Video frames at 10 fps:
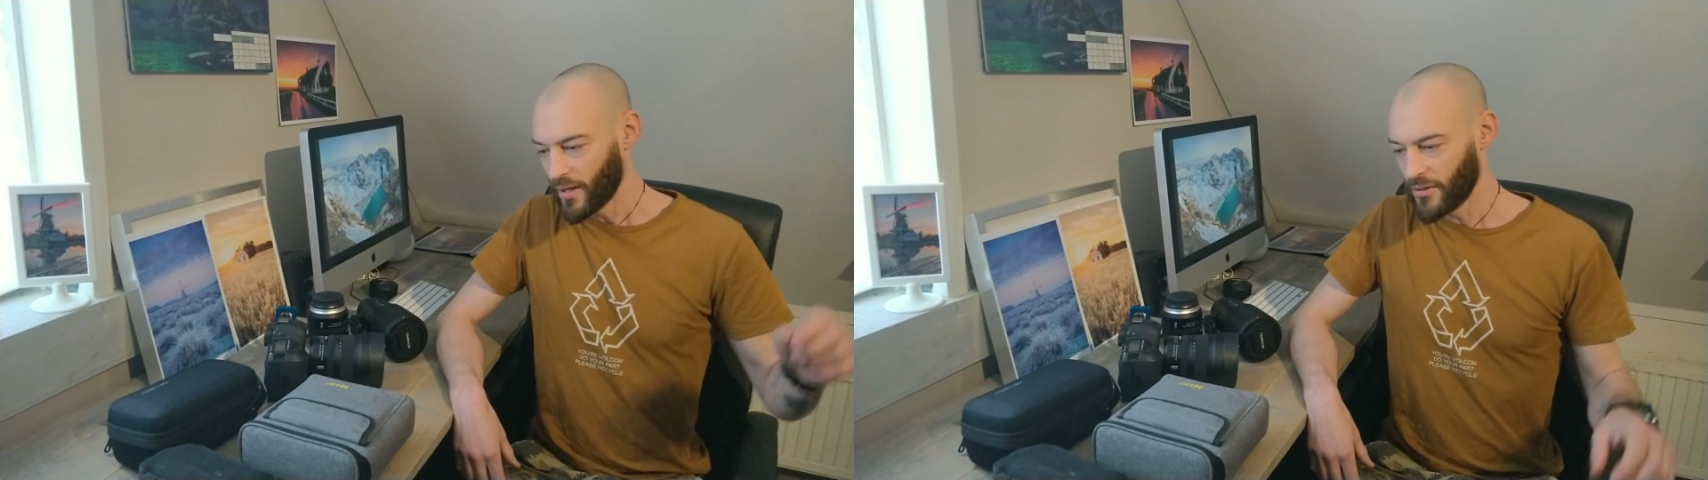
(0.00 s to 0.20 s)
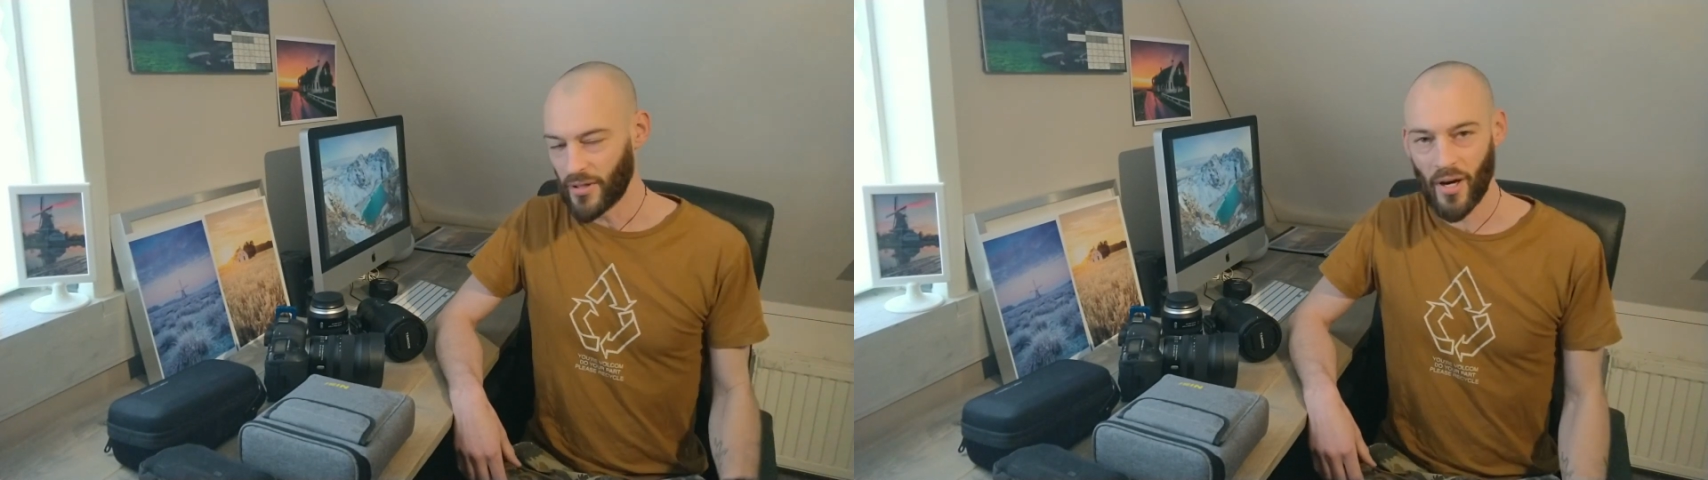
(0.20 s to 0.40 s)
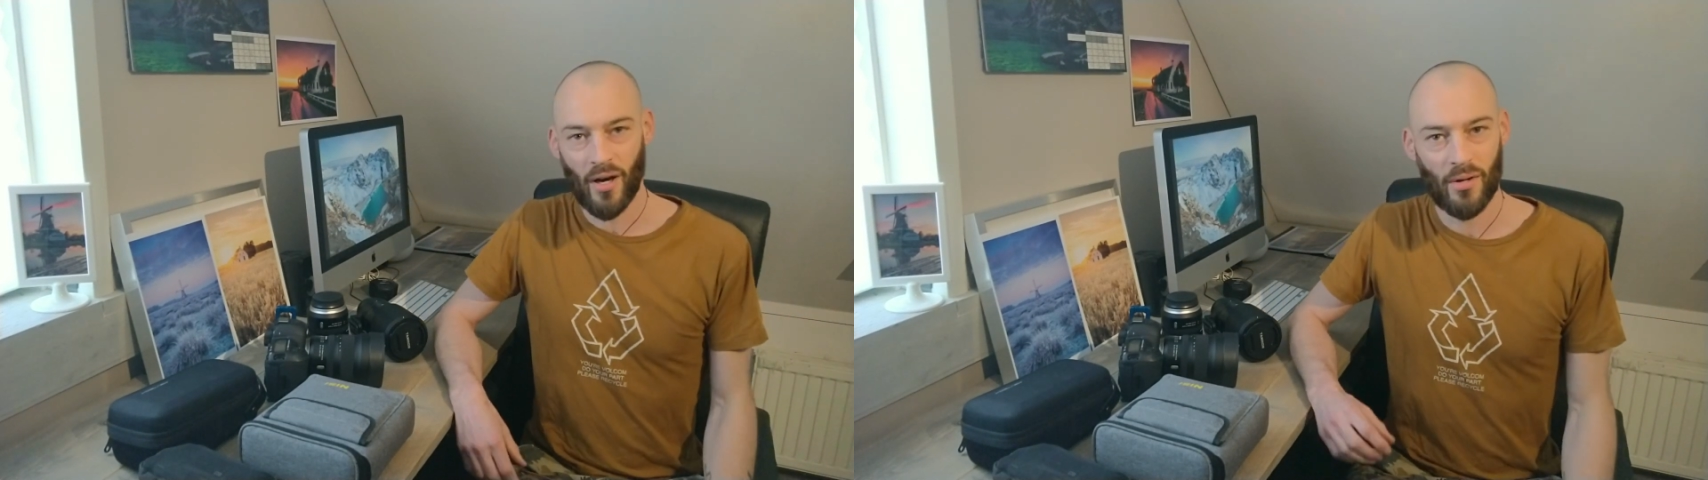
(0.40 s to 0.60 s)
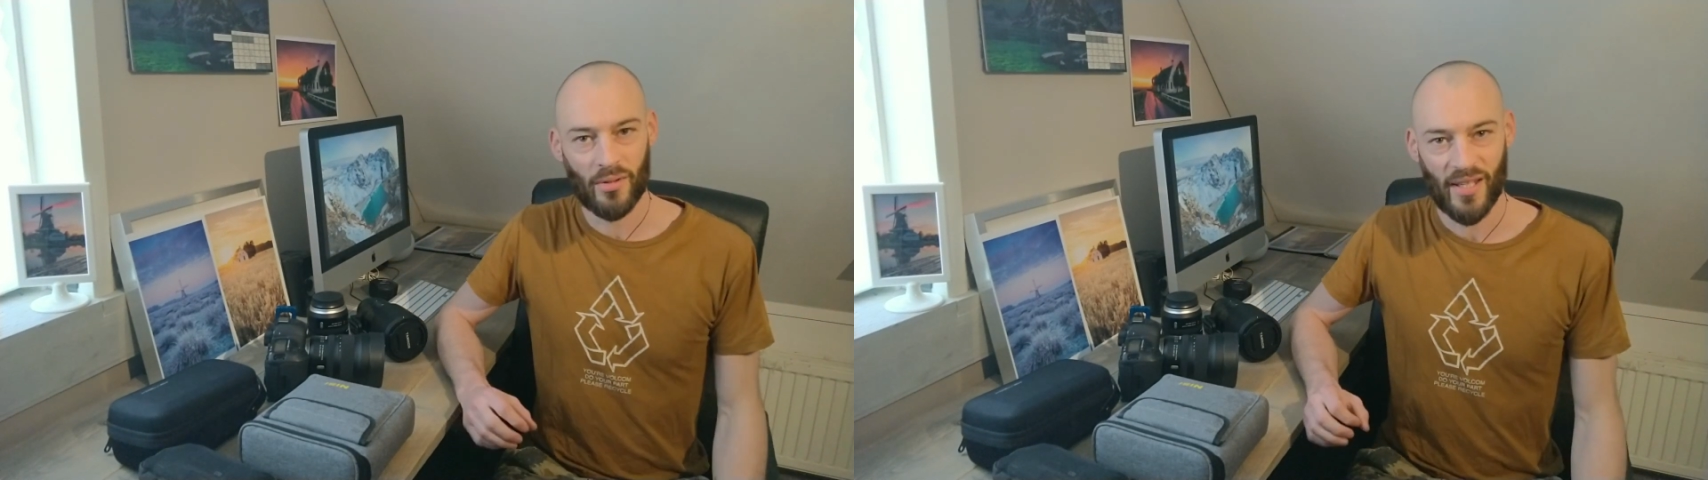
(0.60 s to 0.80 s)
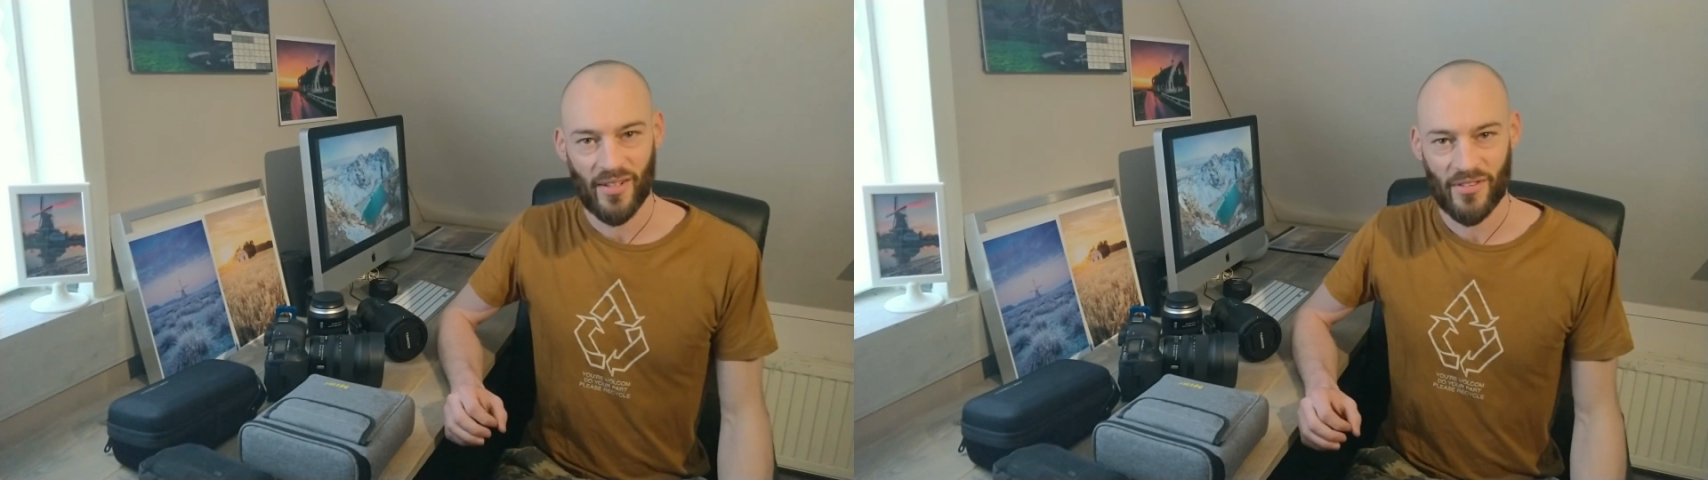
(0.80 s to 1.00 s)
know
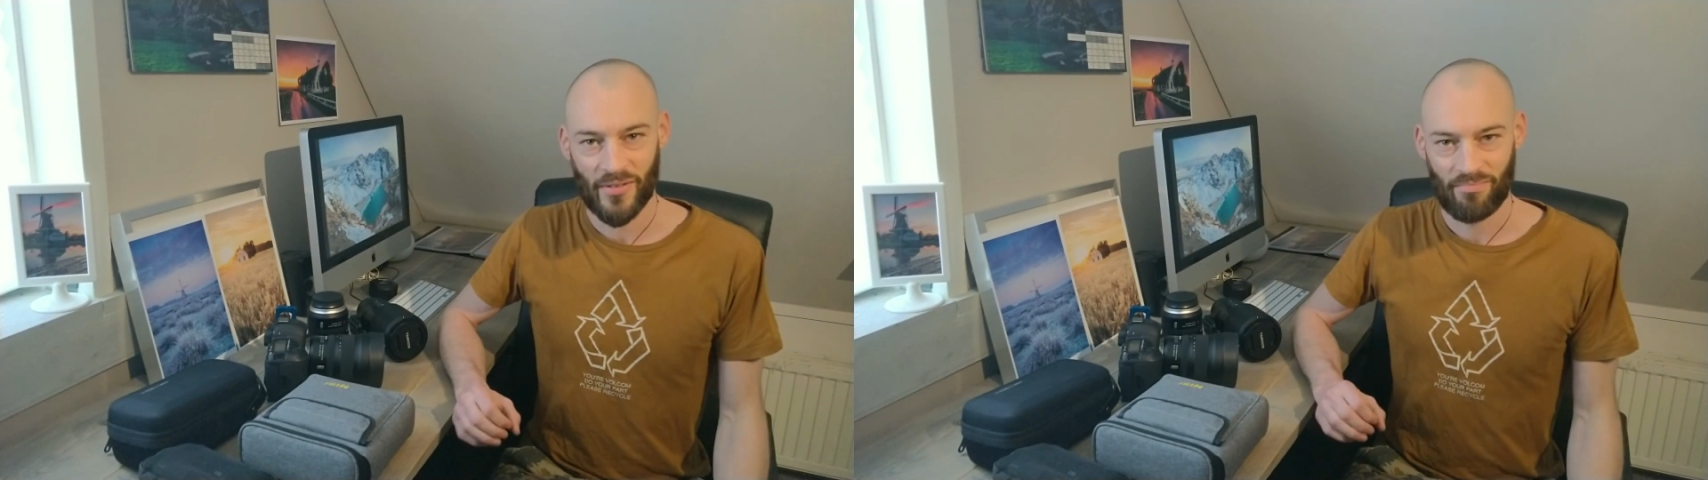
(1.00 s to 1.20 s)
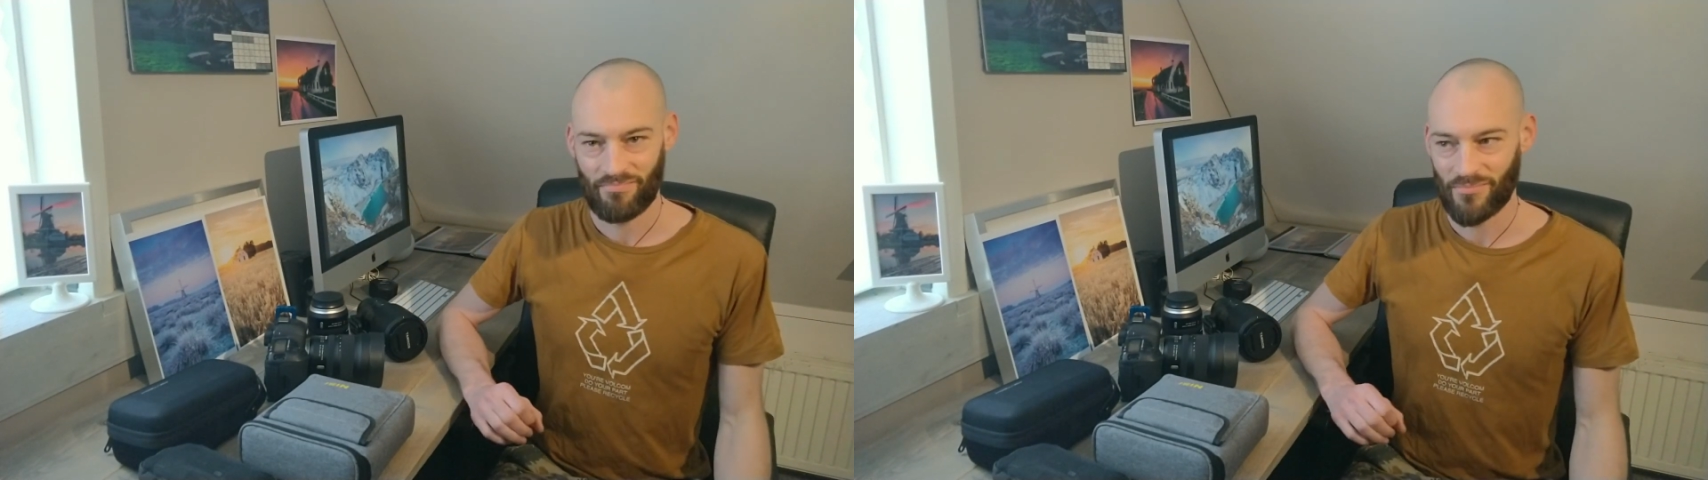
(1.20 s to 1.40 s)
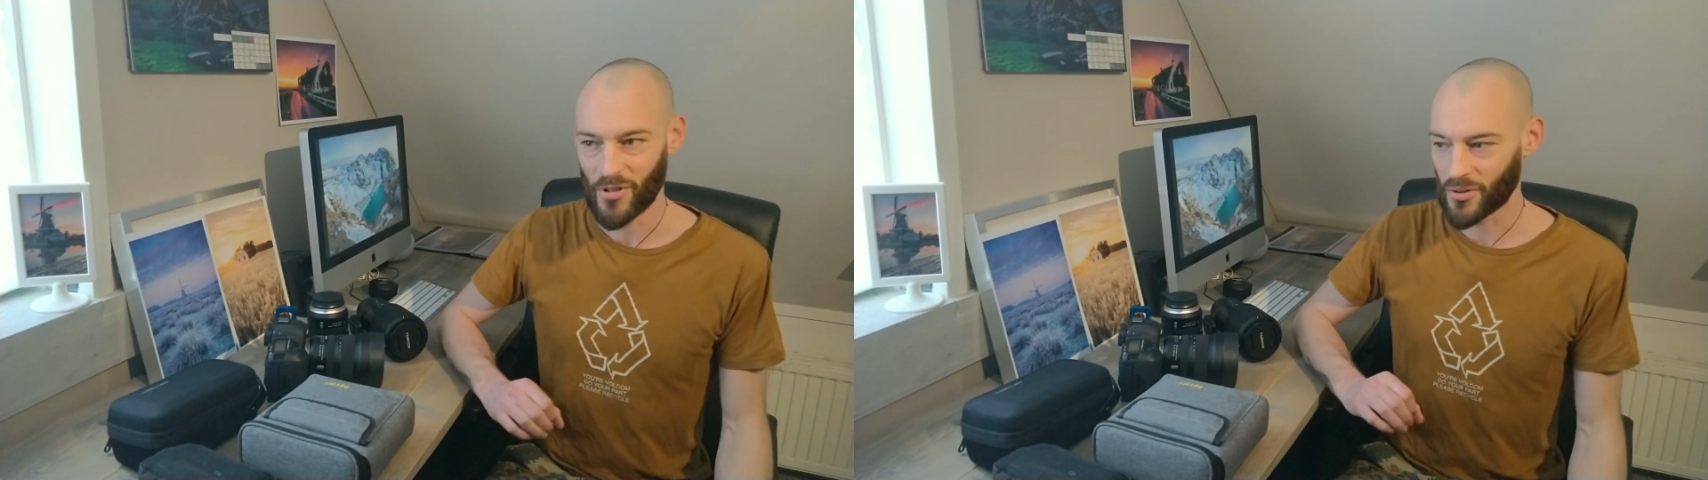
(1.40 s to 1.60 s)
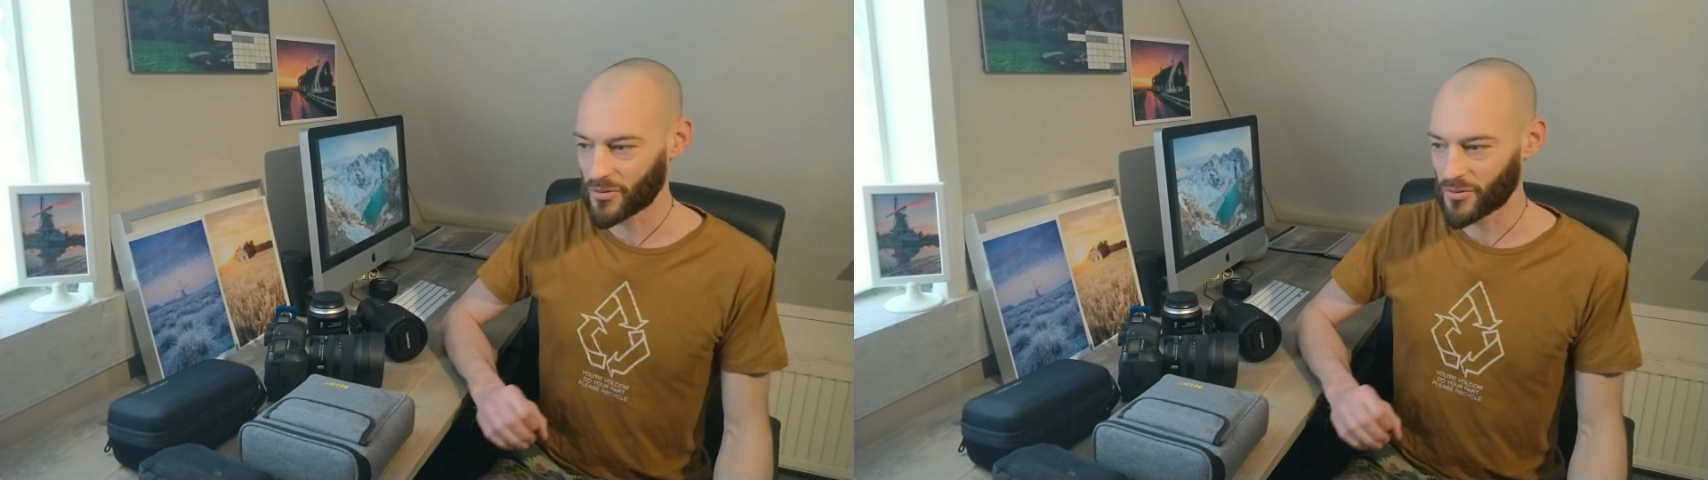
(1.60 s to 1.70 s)
that the